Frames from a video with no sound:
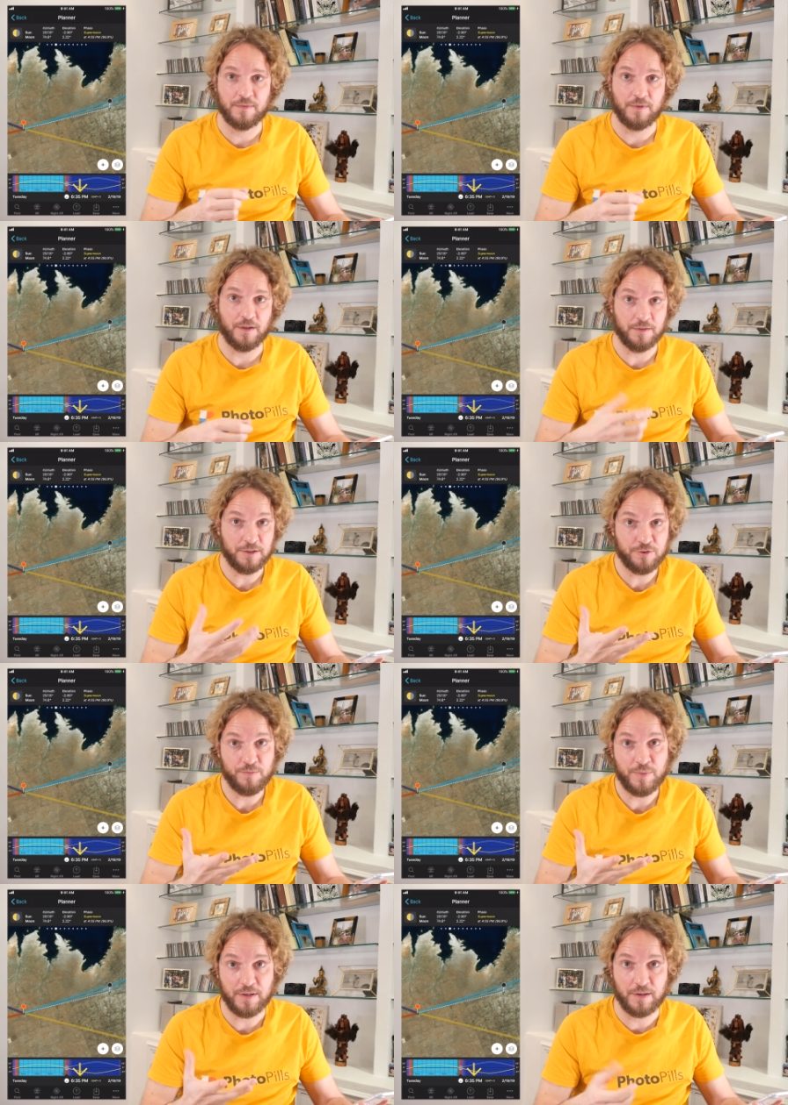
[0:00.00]
Uh, this
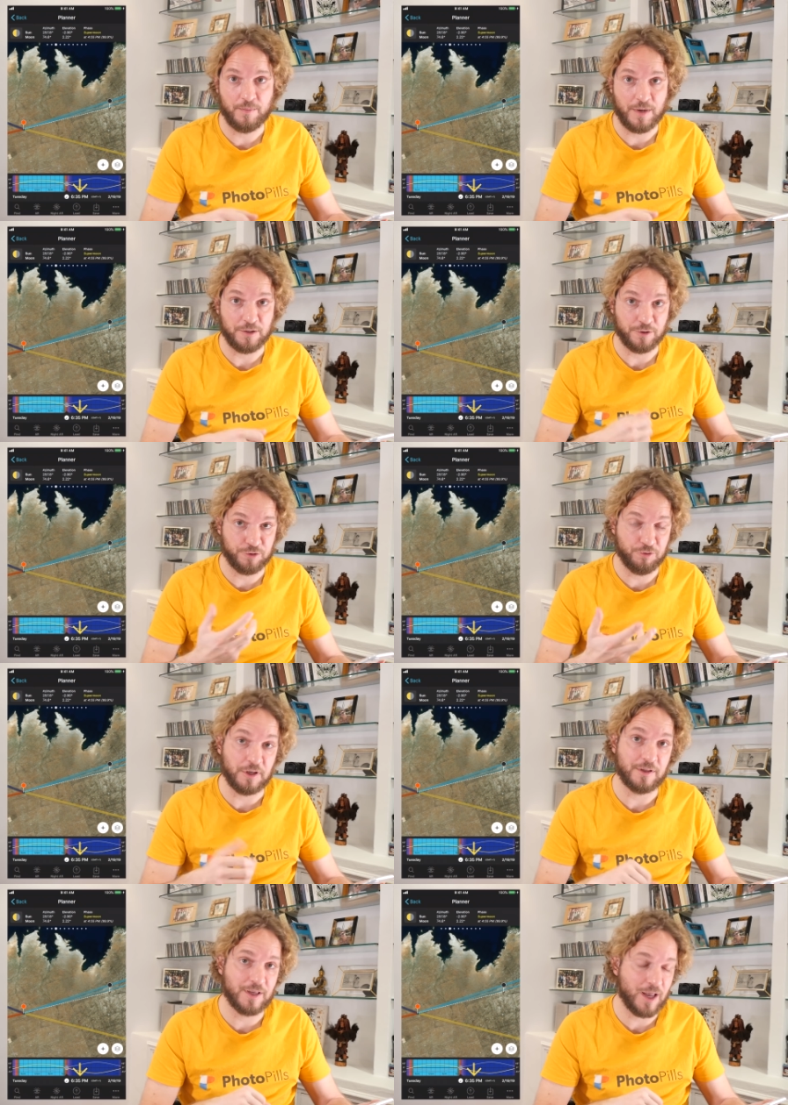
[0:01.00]
should be my
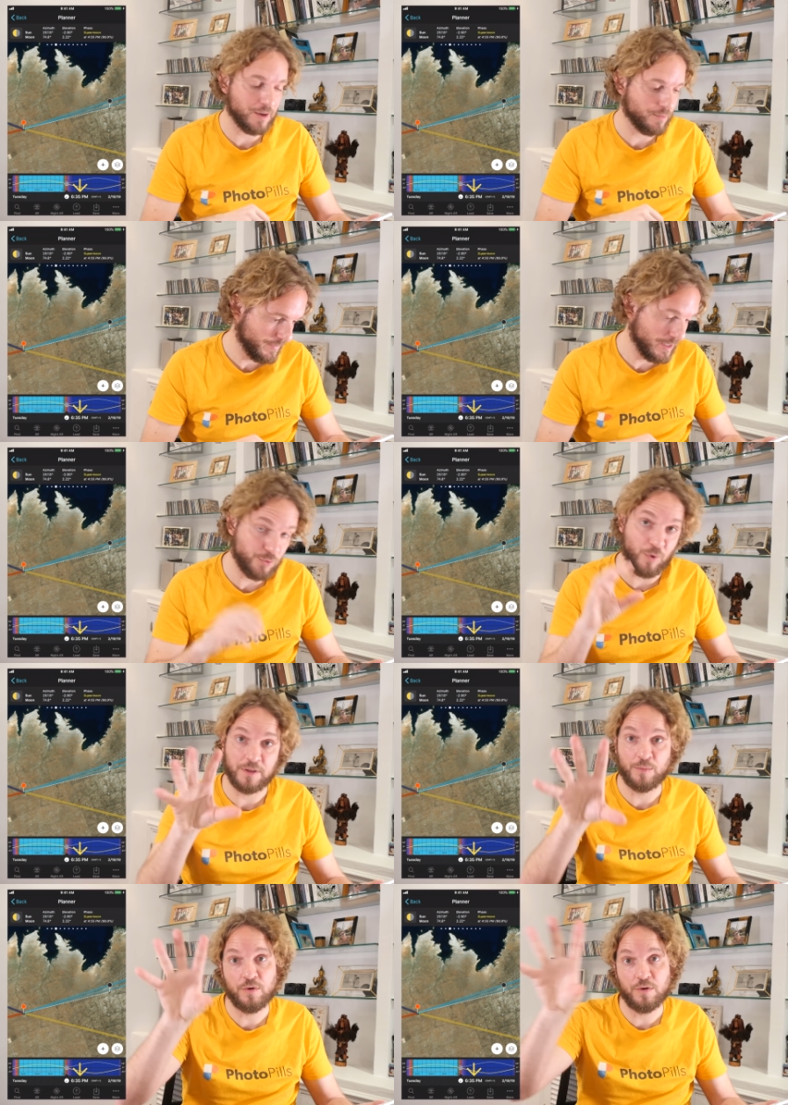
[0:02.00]
shooting time. It's when
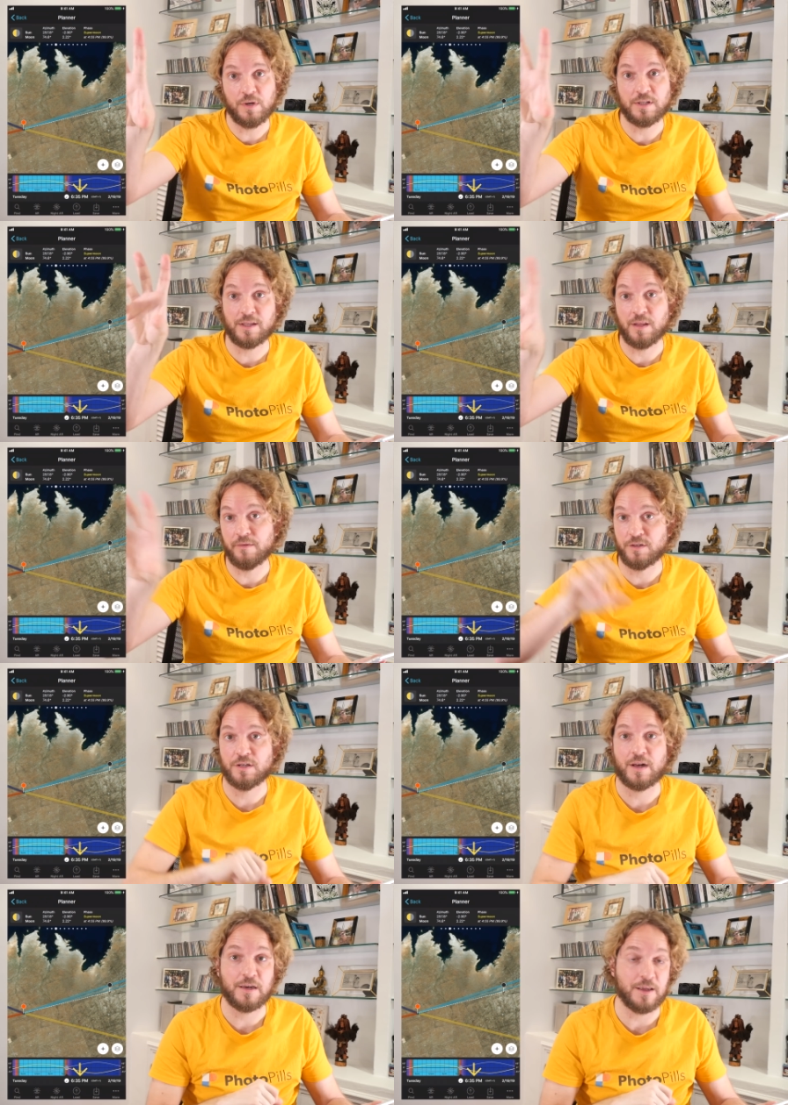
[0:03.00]
the moon is at the
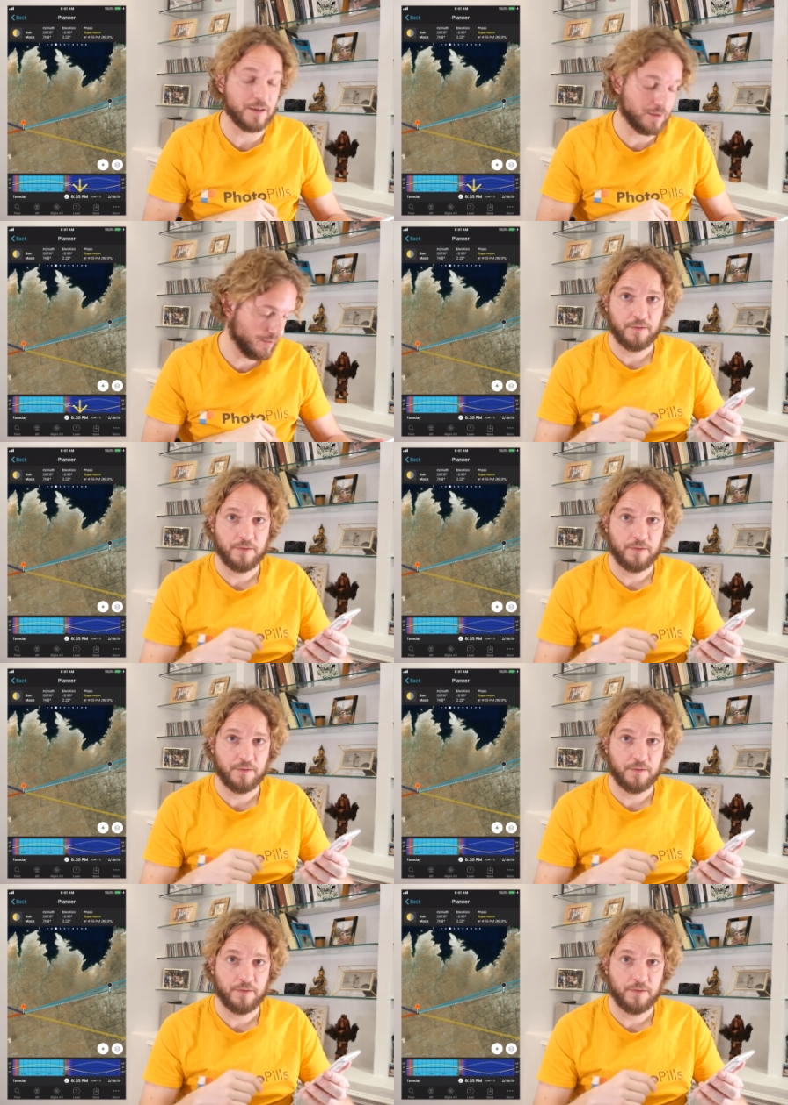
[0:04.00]
elevation I need.